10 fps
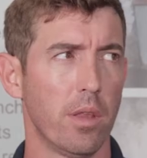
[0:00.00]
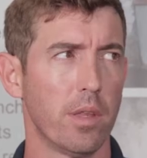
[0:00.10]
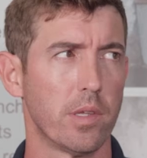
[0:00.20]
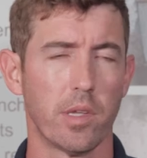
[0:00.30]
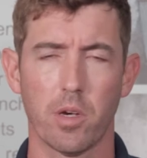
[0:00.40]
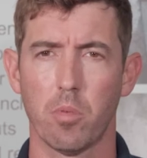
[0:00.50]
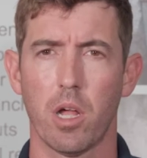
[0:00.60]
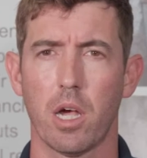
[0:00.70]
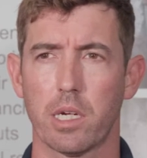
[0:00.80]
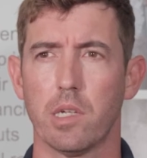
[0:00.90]
The cinder
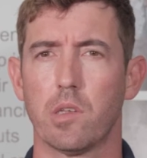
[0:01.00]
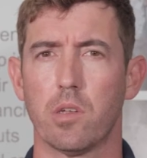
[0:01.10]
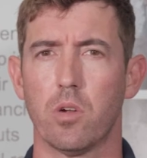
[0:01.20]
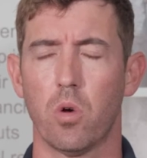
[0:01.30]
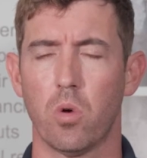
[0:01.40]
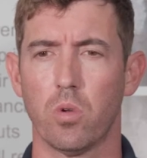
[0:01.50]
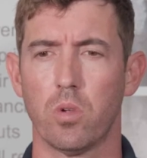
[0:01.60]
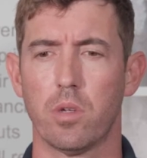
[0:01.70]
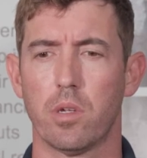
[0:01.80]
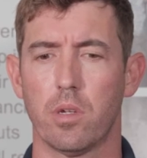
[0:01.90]
block is an
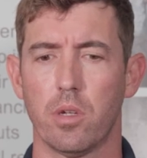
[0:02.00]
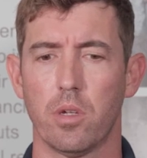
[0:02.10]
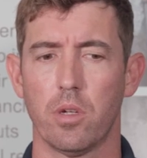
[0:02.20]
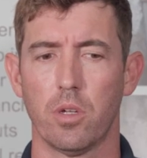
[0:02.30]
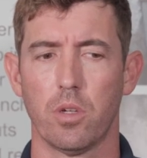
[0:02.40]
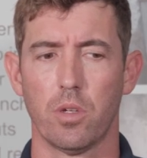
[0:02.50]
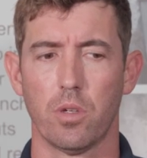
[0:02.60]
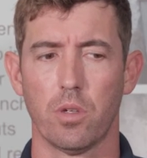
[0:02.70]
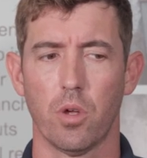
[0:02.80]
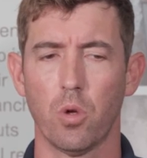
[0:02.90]

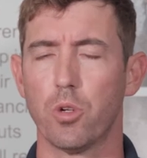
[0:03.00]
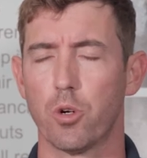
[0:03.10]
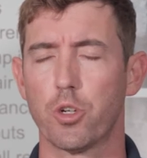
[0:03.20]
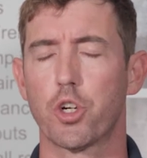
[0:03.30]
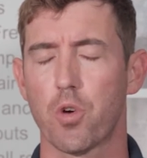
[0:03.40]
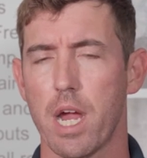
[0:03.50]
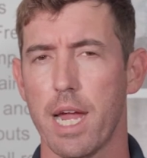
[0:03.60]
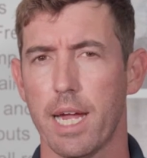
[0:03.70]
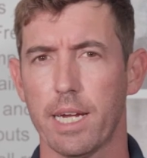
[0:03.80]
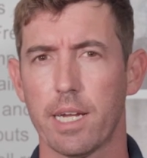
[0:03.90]
older
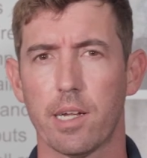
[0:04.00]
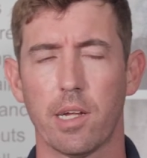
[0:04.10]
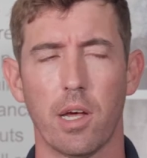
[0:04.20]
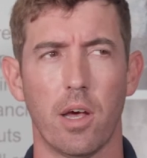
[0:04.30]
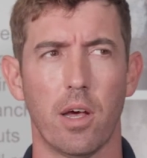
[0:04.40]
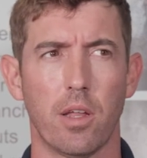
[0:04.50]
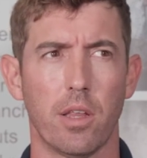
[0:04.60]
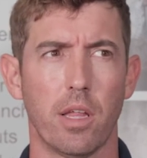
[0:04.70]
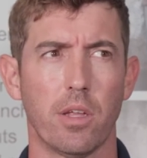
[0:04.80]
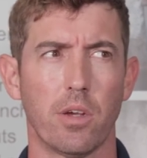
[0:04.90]
trade,
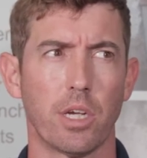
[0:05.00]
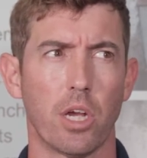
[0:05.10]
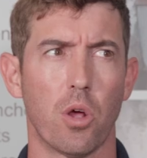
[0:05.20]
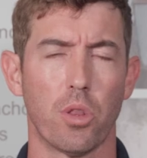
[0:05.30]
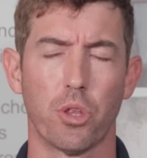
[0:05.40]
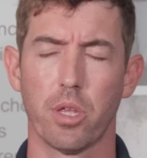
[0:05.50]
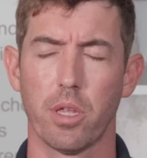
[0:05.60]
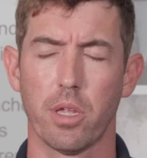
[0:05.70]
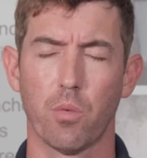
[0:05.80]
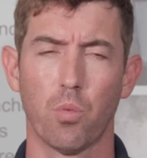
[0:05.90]

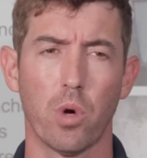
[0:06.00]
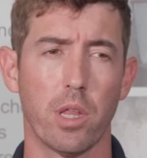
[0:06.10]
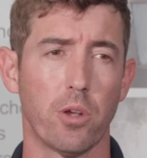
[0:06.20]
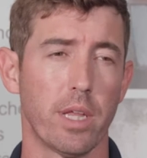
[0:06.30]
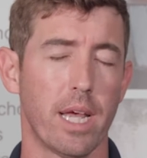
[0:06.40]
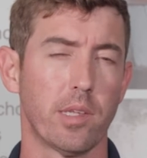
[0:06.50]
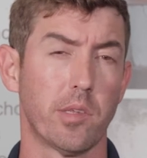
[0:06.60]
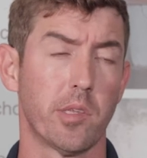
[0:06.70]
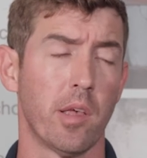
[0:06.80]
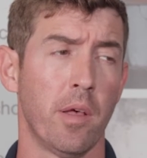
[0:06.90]
and whether
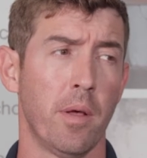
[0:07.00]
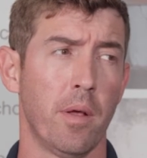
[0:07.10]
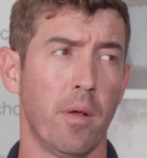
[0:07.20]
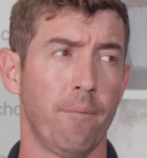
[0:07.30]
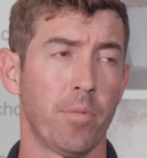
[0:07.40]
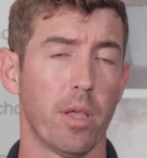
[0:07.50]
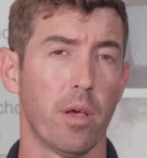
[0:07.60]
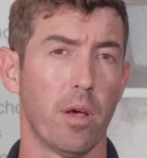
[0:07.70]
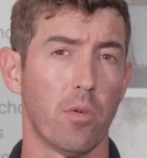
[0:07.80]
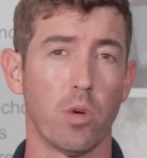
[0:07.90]
that's
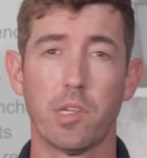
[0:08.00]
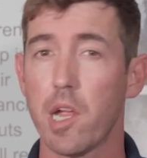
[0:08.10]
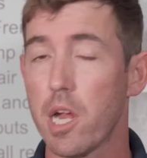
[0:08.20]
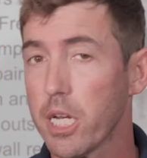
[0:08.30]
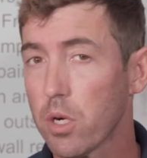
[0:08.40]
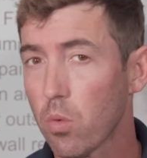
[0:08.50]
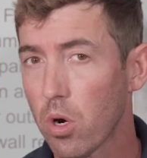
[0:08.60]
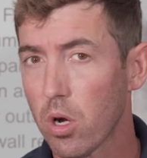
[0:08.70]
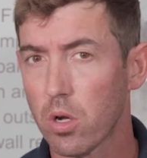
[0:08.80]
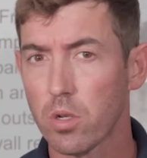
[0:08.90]
retaining
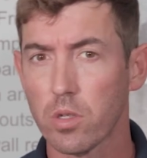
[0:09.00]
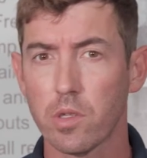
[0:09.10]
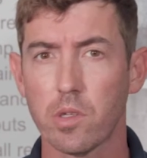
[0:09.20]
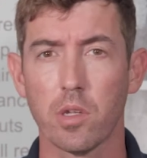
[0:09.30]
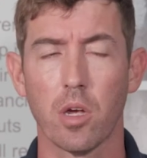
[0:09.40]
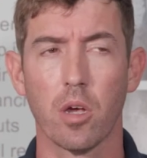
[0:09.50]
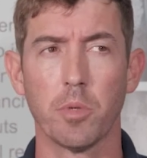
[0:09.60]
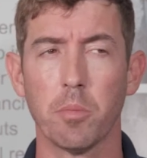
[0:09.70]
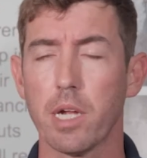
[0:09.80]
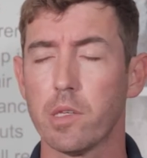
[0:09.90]
walls,
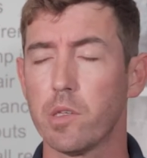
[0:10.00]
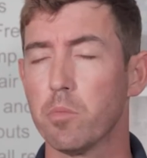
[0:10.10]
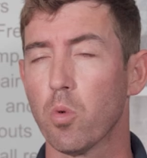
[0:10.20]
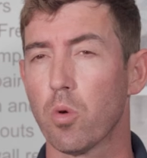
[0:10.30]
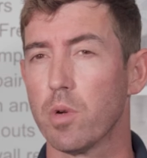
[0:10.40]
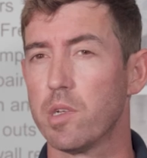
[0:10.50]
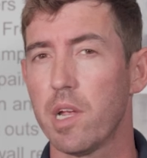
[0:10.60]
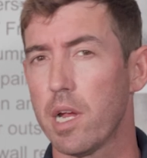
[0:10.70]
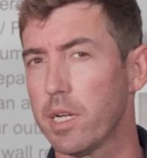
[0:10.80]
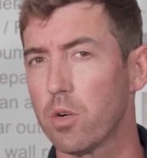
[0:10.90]
you might see more
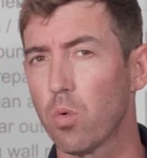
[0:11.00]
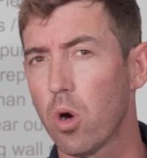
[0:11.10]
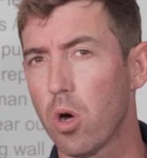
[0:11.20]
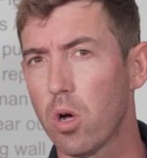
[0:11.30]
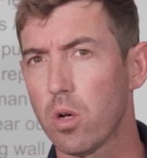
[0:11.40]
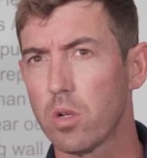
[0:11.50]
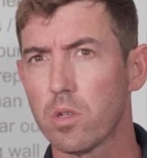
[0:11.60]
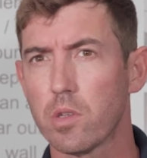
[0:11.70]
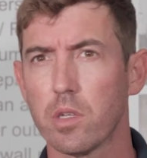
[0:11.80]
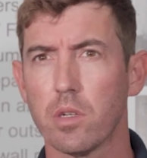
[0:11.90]
retaining
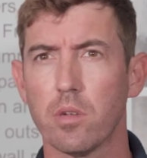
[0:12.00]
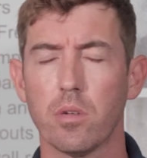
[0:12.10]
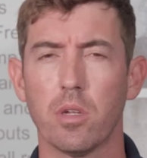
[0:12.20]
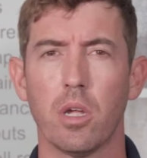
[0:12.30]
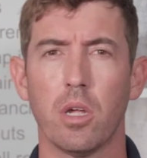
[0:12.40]
walls and